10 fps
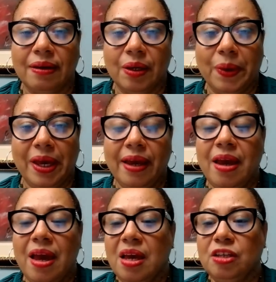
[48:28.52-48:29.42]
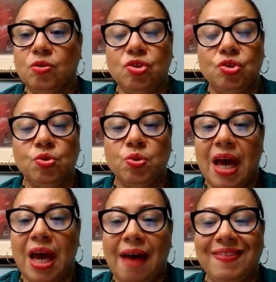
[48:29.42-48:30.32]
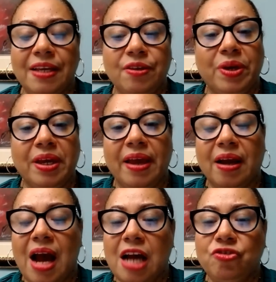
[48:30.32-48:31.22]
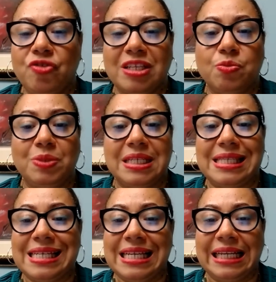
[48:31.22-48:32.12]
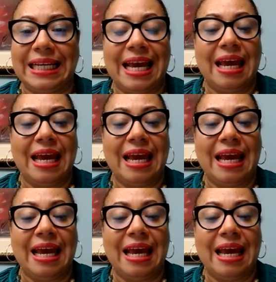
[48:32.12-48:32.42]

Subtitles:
Okay. You do that, then you can get contracts with the city